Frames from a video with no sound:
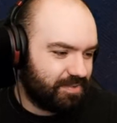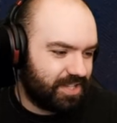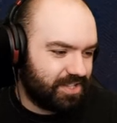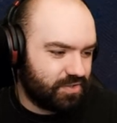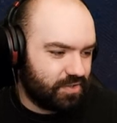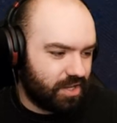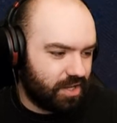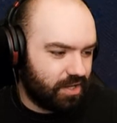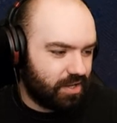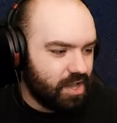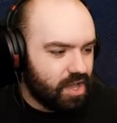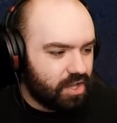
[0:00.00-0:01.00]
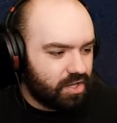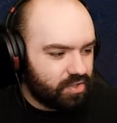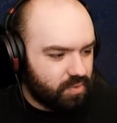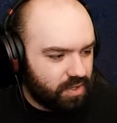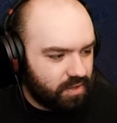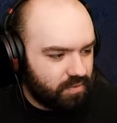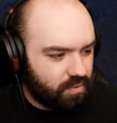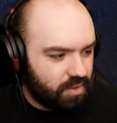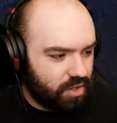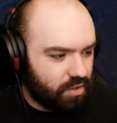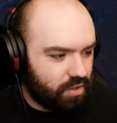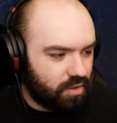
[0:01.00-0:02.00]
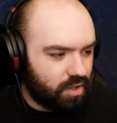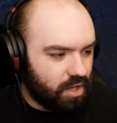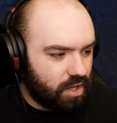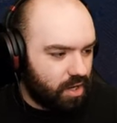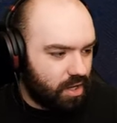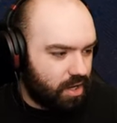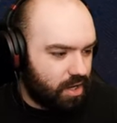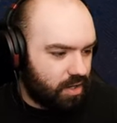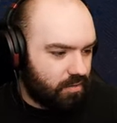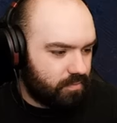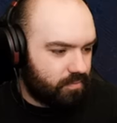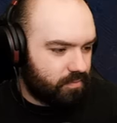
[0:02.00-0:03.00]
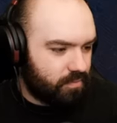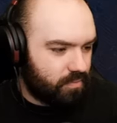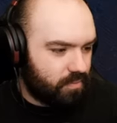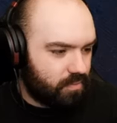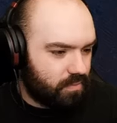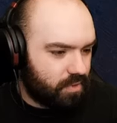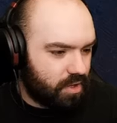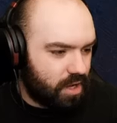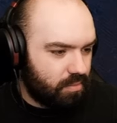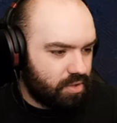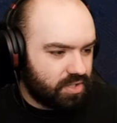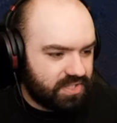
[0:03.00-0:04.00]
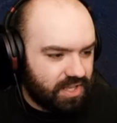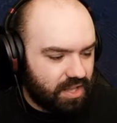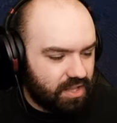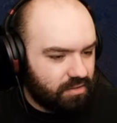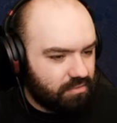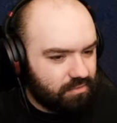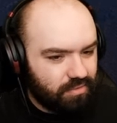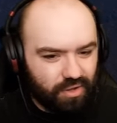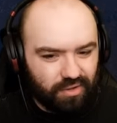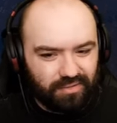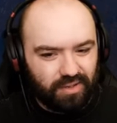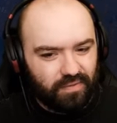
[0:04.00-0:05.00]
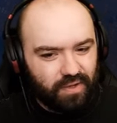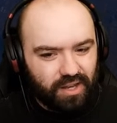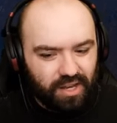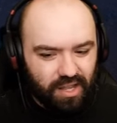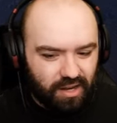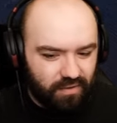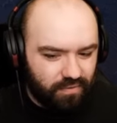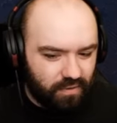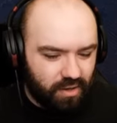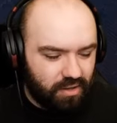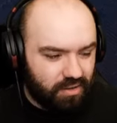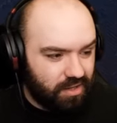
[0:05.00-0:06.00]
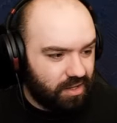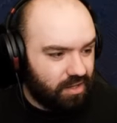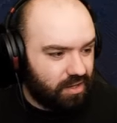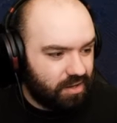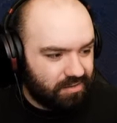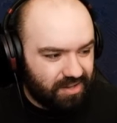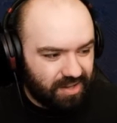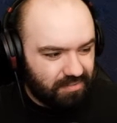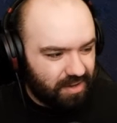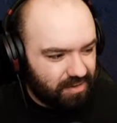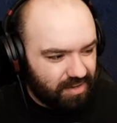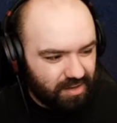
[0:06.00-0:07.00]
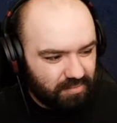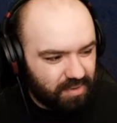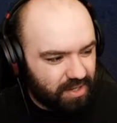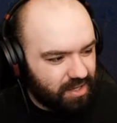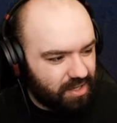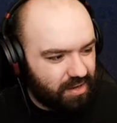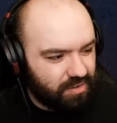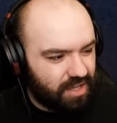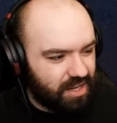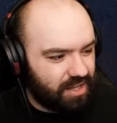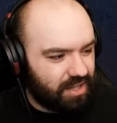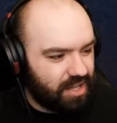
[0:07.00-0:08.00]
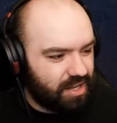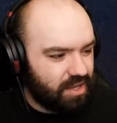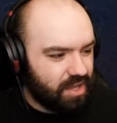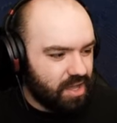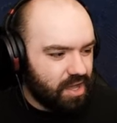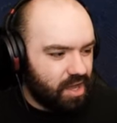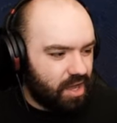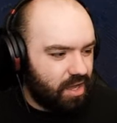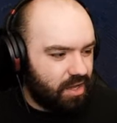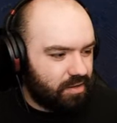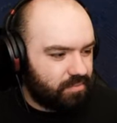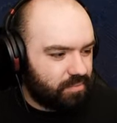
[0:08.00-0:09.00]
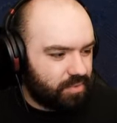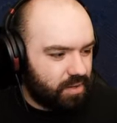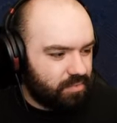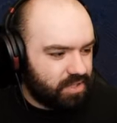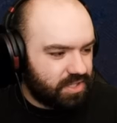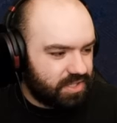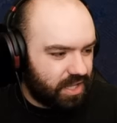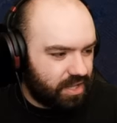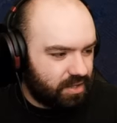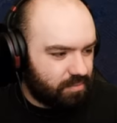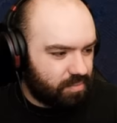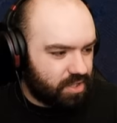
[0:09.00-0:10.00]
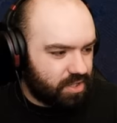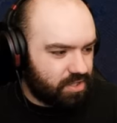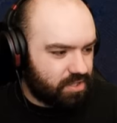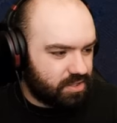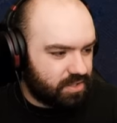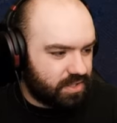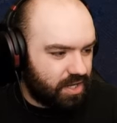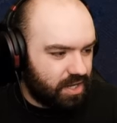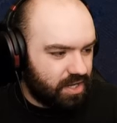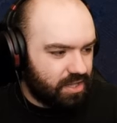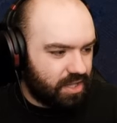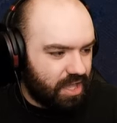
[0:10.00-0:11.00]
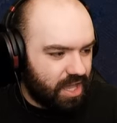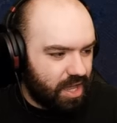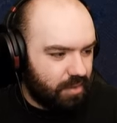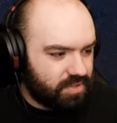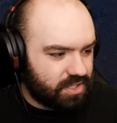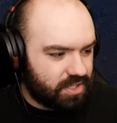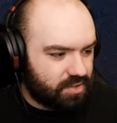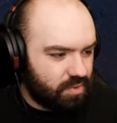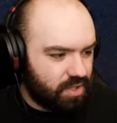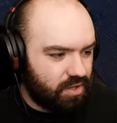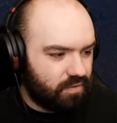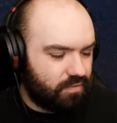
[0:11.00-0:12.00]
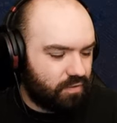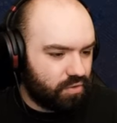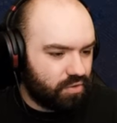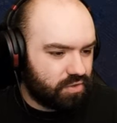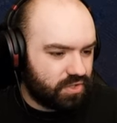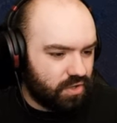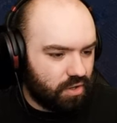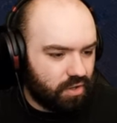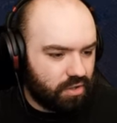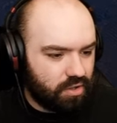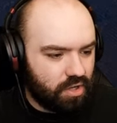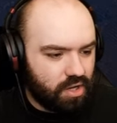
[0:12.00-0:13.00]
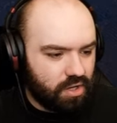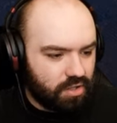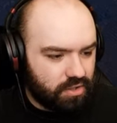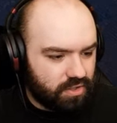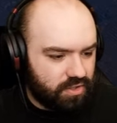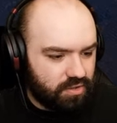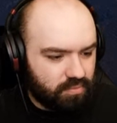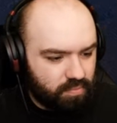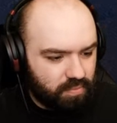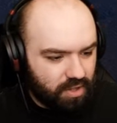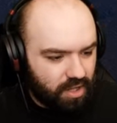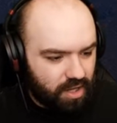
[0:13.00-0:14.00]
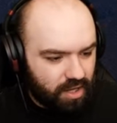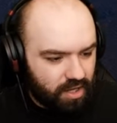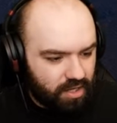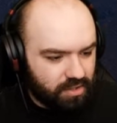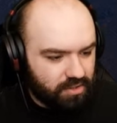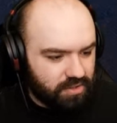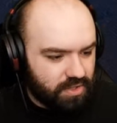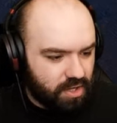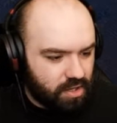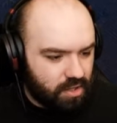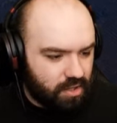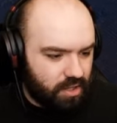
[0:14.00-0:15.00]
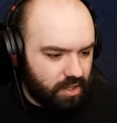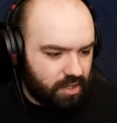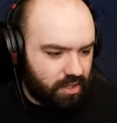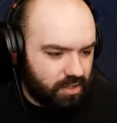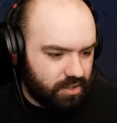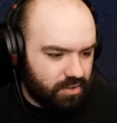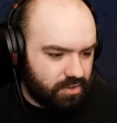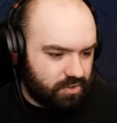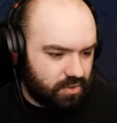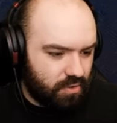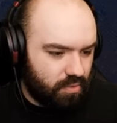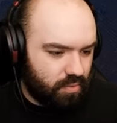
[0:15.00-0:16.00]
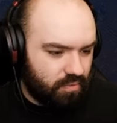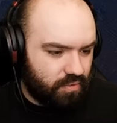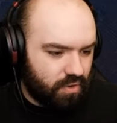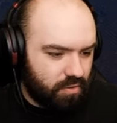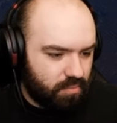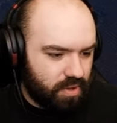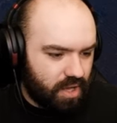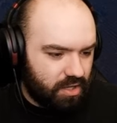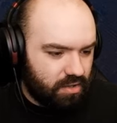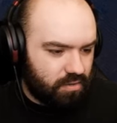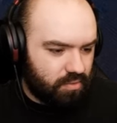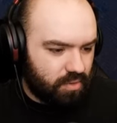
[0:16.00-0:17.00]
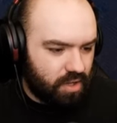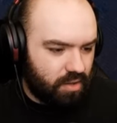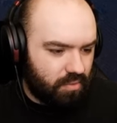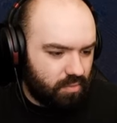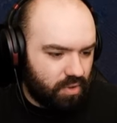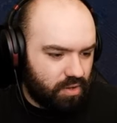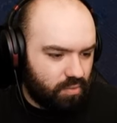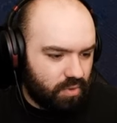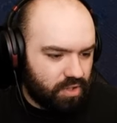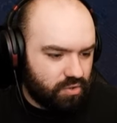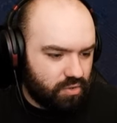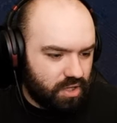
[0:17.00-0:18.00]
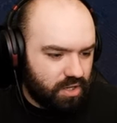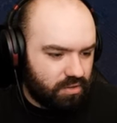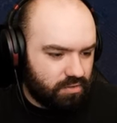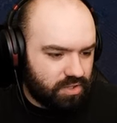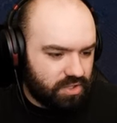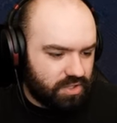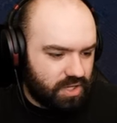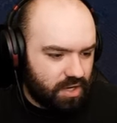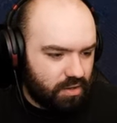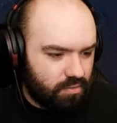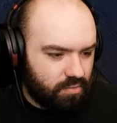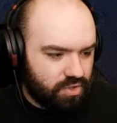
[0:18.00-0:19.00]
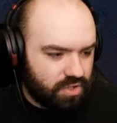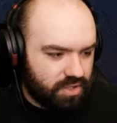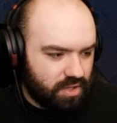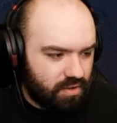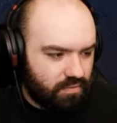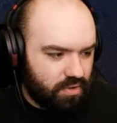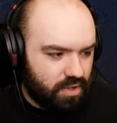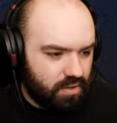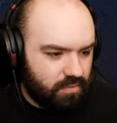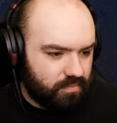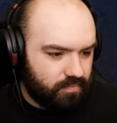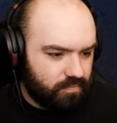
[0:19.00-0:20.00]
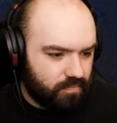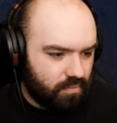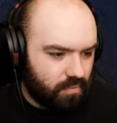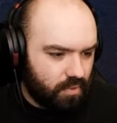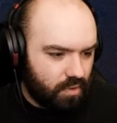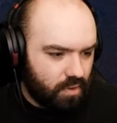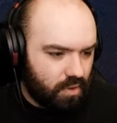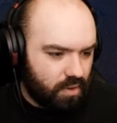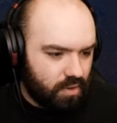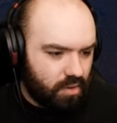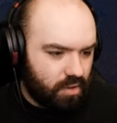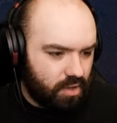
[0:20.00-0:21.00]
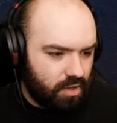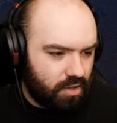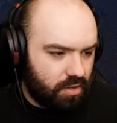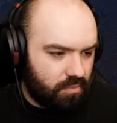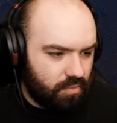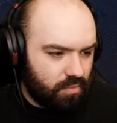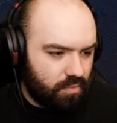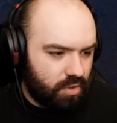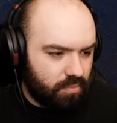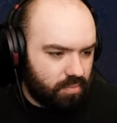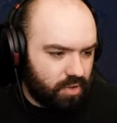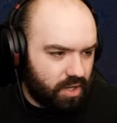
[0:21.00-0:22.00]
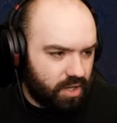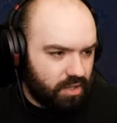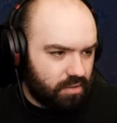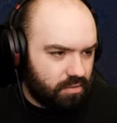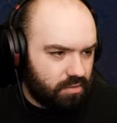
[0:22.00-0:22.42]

but that's okay because we live and we learn. Um, I'm going to sell it. Look, if I need it for anything, I'll come I'll come back and I'll get it later. Um, but I'm going to sell it because I need the caps because we need to focus on supplies. Uh, so we've gone back and we we do get our discount, which is lovely. Um, we're gonna buy